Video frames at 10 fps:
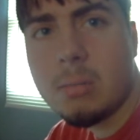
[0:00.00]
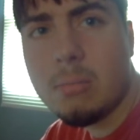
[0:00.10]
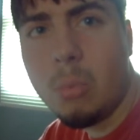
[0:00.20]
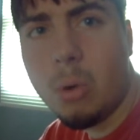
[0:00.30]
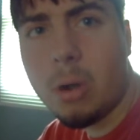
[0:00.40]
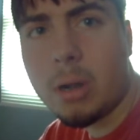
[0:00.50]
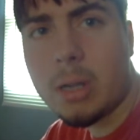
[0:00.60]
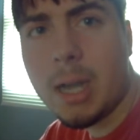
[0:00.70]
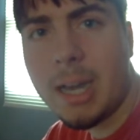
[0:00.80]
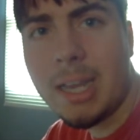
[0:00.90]
more
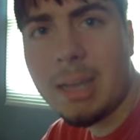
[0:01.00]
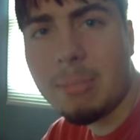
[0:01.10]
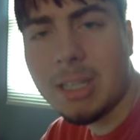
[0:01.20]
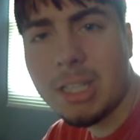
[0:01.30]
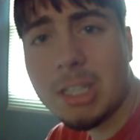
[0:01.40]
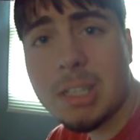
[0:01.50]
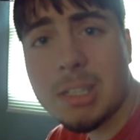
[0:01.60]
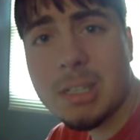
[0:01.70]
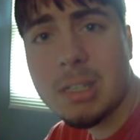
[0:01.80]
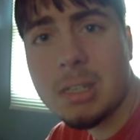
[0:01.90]
cunning and
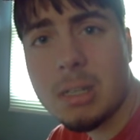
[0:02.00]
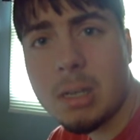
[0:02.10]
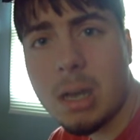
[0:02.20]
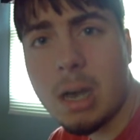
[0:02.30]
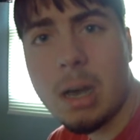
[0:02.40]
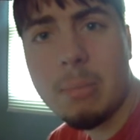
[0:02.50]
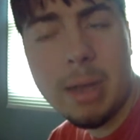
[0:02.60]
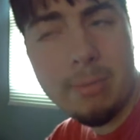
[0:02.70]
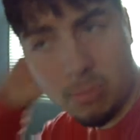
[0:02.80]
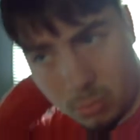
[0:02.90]
malicious. I
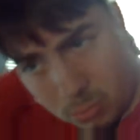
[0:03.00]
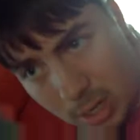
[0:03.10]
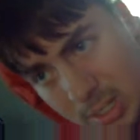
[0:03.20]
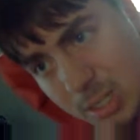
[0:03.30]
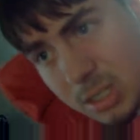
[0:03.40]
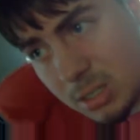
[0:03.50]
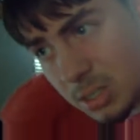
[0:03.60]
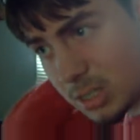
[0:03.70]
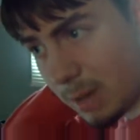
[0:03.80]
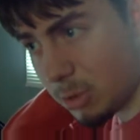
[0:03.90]
haven't watched
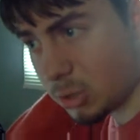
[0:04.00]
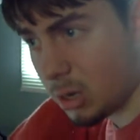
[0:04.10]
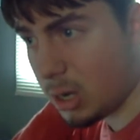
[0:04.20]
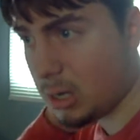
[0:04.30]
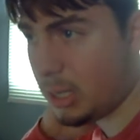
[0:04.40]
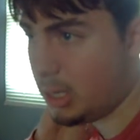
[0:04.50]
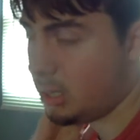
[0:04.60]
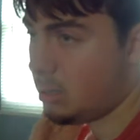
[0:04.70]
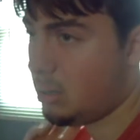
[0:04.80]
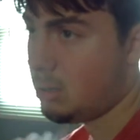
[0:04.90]
Cybertron
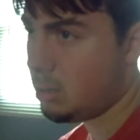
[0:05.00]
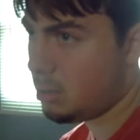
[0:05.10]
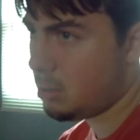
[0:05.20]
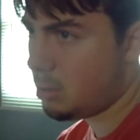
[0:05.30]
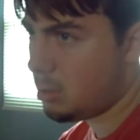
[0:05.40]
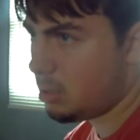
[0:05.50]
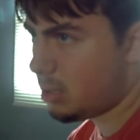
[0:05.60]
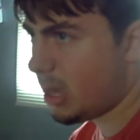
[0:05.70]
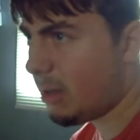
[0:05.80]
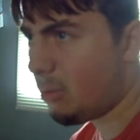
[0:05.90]
in
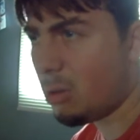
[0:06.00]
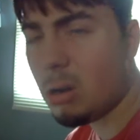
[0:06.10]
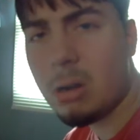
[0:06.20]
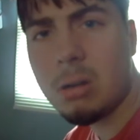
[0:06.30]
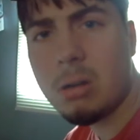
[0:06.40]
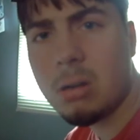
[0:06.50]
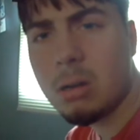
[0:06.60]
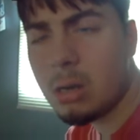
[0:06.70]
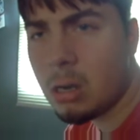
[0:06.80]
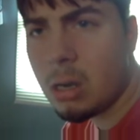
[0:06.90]
ever,
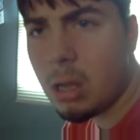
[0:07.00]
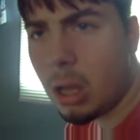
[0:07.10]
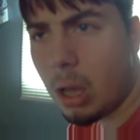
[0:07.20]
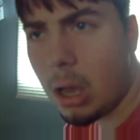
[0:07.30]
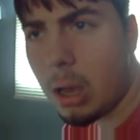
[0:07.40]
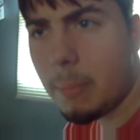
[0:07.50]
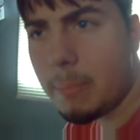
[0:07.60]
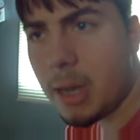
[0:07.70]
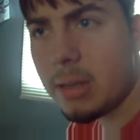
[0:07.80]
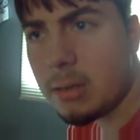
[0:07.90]

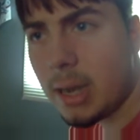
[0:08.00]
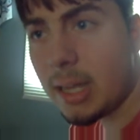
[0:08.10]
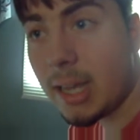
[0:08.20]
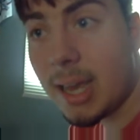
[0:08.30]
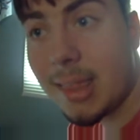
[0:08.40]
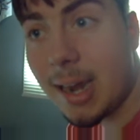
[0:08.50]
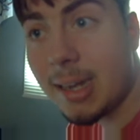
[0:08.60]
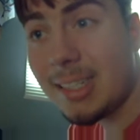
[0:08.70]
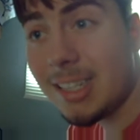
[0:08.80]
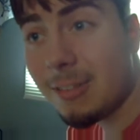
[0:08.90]
but I like that
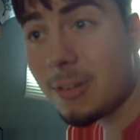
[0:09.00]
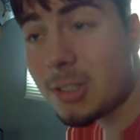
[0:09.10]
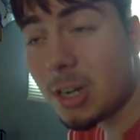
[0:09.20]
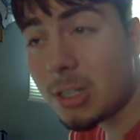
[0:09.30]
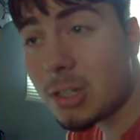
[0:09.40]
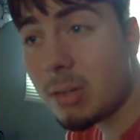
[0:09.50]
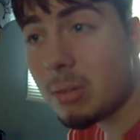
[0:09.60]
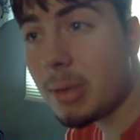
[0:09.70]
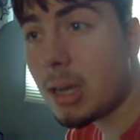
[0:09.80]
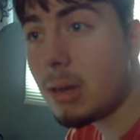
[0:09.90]
idea for Starscream
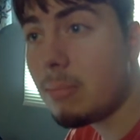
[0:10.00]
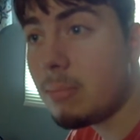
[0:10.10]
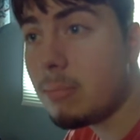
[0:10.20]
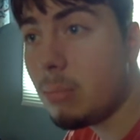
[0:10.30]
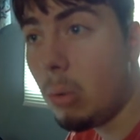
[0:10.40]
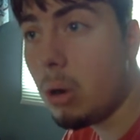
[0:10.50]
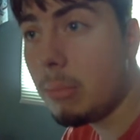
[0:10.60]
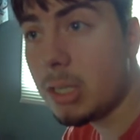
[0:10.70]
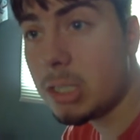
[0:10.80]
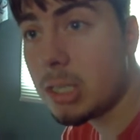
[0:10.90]
to become more
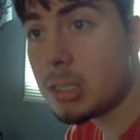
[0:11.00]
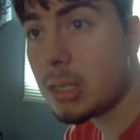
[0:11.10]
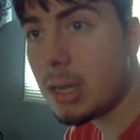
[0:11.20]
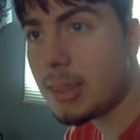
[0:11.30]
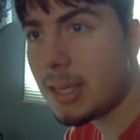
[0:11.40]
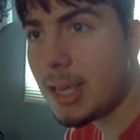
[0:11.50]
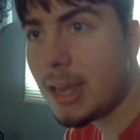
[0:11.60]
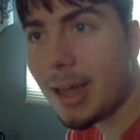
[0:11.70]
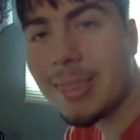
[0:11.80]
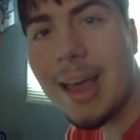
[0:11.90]
malicious. I think he
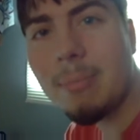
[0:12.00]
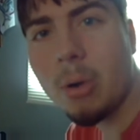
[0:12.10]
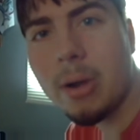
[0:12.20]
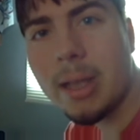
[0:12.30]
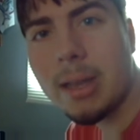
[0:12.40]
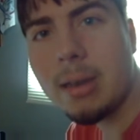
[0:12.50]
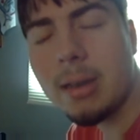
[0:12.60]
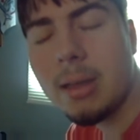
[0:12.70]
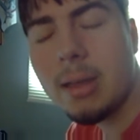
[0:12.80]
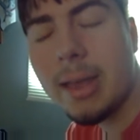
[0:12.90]
got that more in
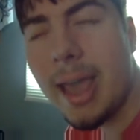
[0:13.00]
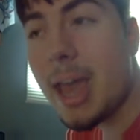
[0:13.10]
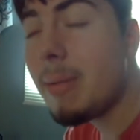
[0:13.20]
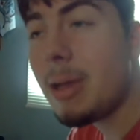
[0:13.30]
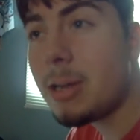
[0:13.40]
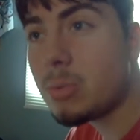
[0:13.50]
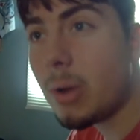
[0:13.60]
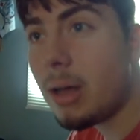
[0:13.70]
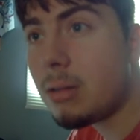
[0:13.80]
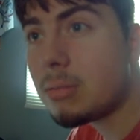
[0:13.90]
animated as
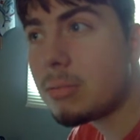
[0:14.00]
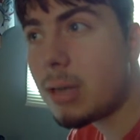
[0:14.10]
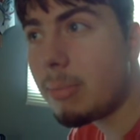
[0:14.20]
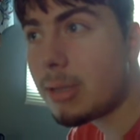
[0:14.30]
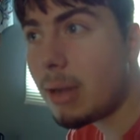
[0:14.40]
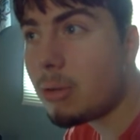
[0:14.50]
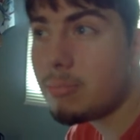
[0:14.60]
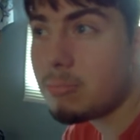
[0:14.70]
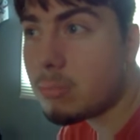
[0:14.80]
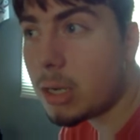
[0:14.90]
well. I would
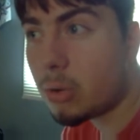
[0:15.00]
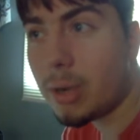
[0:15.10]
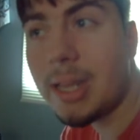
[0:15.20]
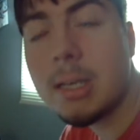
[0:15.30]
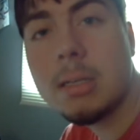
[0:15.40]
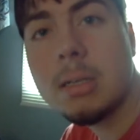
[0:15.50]
agree.